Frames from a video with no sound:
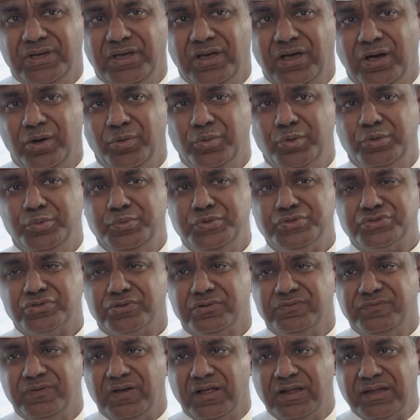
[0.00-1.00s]
how can we sort
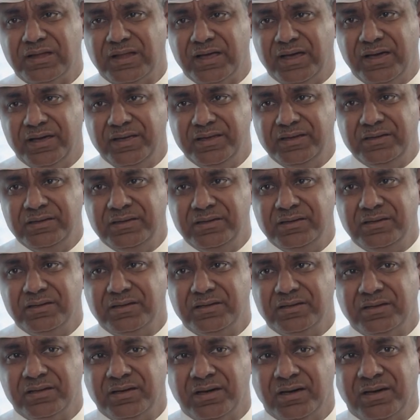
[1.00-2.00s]
of align
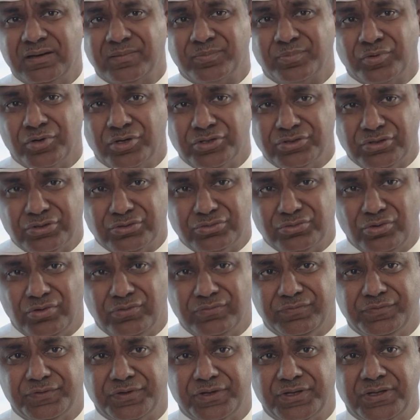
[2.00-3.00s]
our product
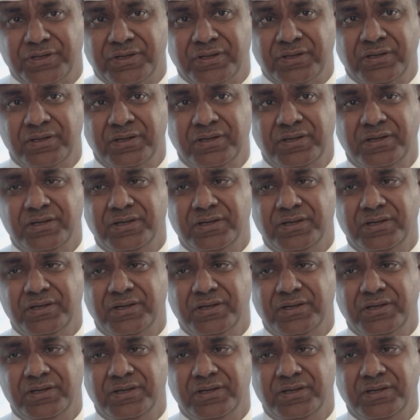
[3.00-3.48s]
offering,